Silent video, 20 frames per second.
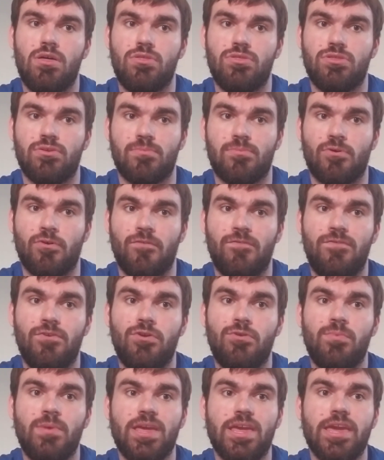The more
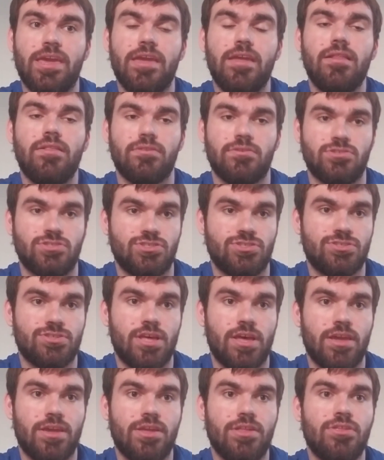food we eat, just
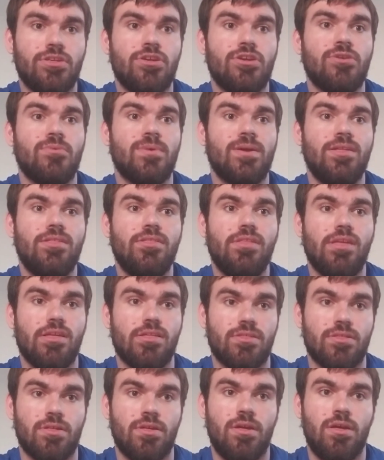like in humans,
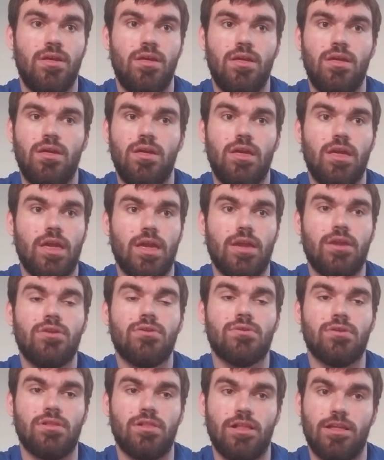as in
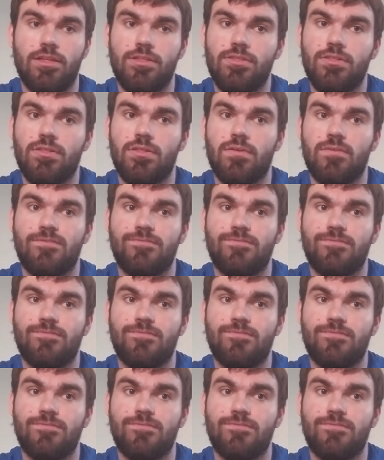gorillas,